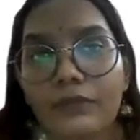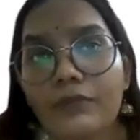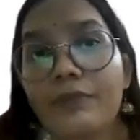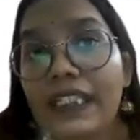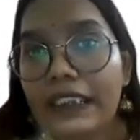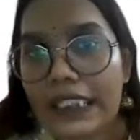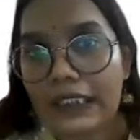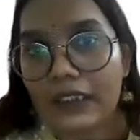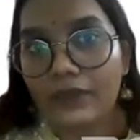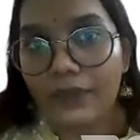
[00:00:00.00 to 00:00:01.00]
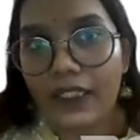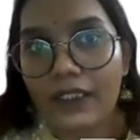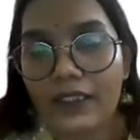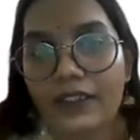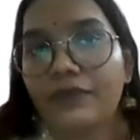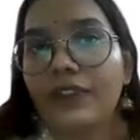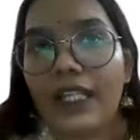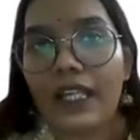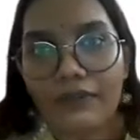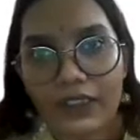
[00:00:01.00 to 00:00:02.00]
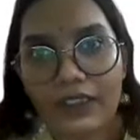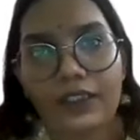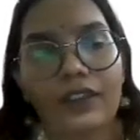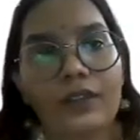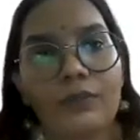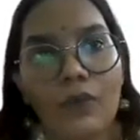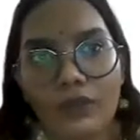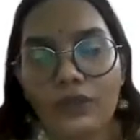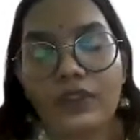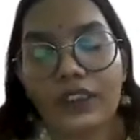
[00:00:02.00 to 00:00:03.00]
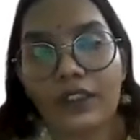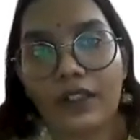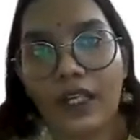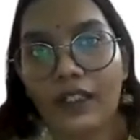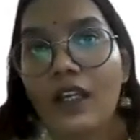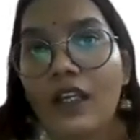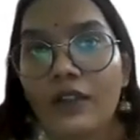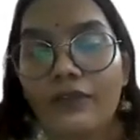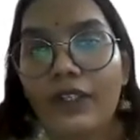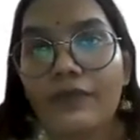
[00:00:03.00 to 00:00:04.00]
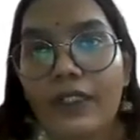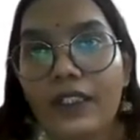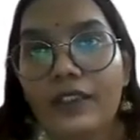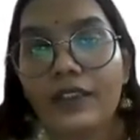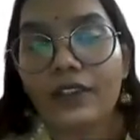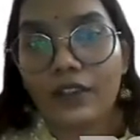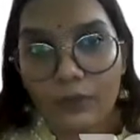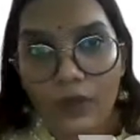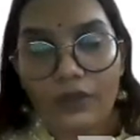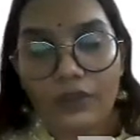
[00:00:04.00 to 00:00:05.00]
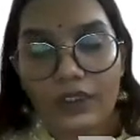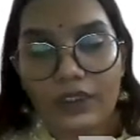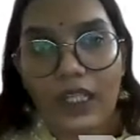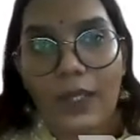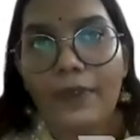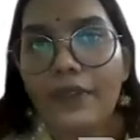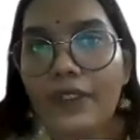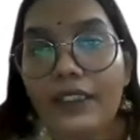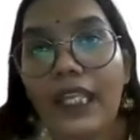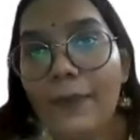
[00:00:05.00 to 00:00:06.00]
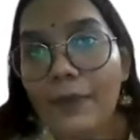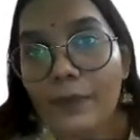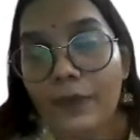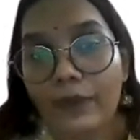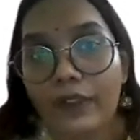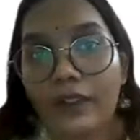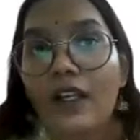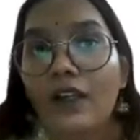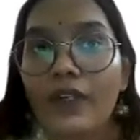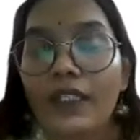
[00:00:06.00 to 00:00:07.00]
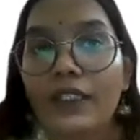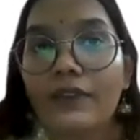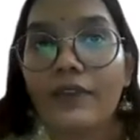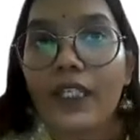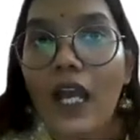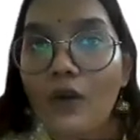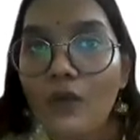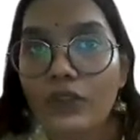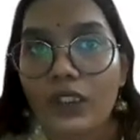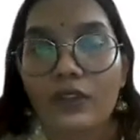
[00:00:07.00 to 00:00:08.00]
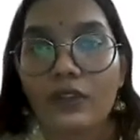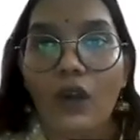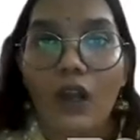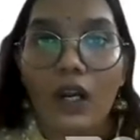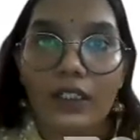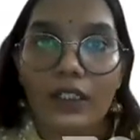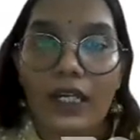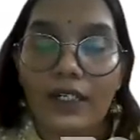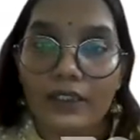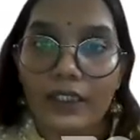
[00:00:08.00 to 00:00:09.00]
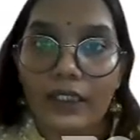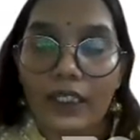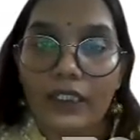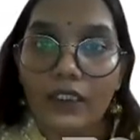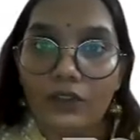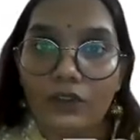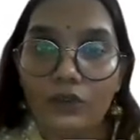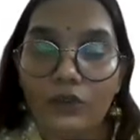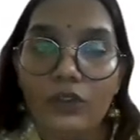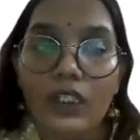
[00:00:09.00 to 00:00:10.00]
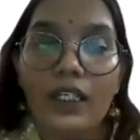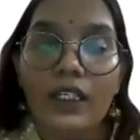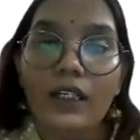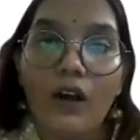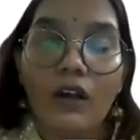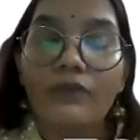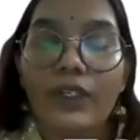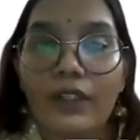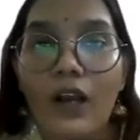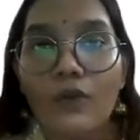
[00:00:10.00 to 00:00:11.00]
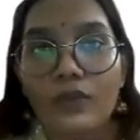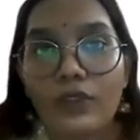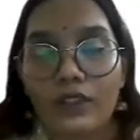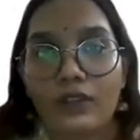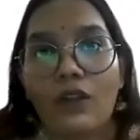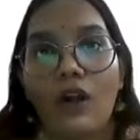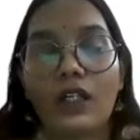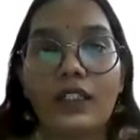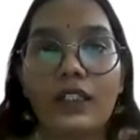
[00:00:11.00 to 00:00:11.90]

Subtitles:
meeting for that session. We'll have winter session, monsoon session, right? When winter session and monsoon session happen, there's a gap in between. When the house is not addressing any issues, or when house is not